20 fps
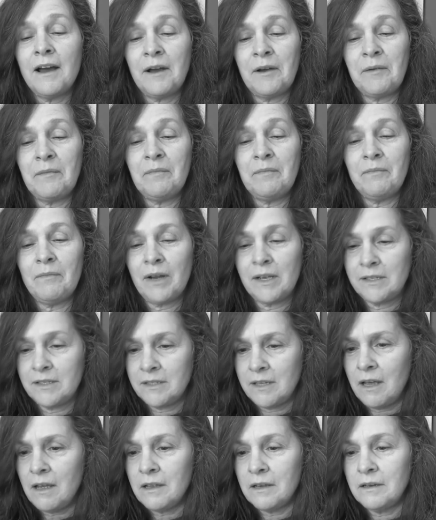My
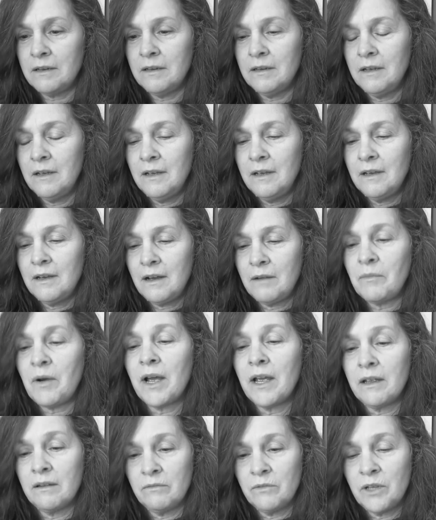son,
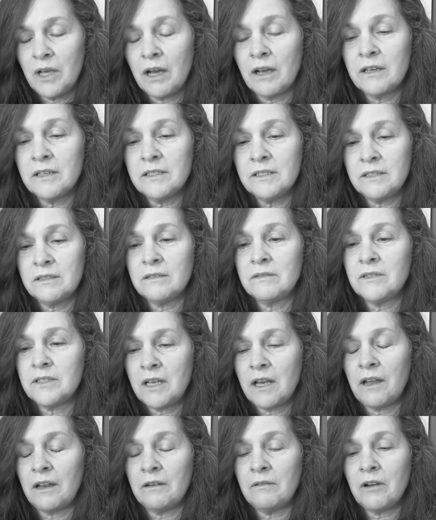my youngest
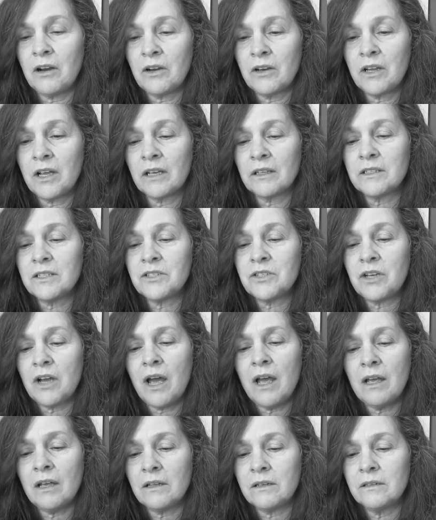son, our youngest
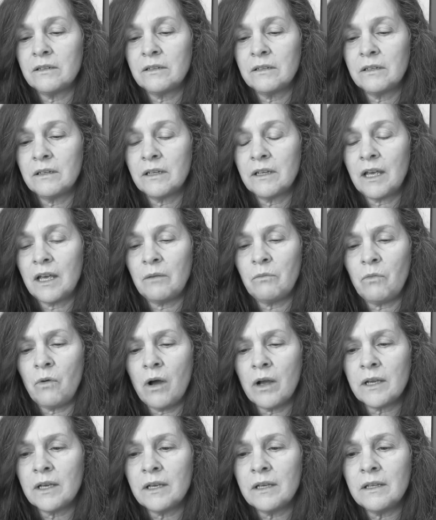child, came
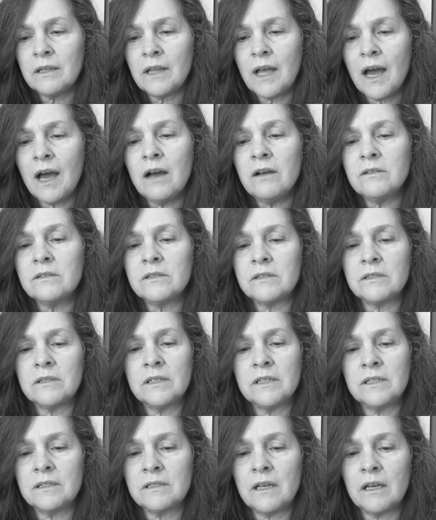walking in the house,
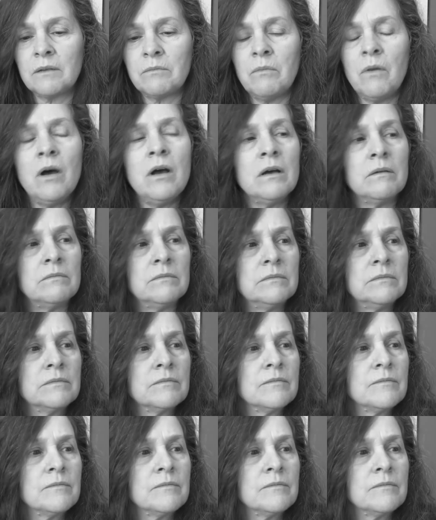and he's like, Mom,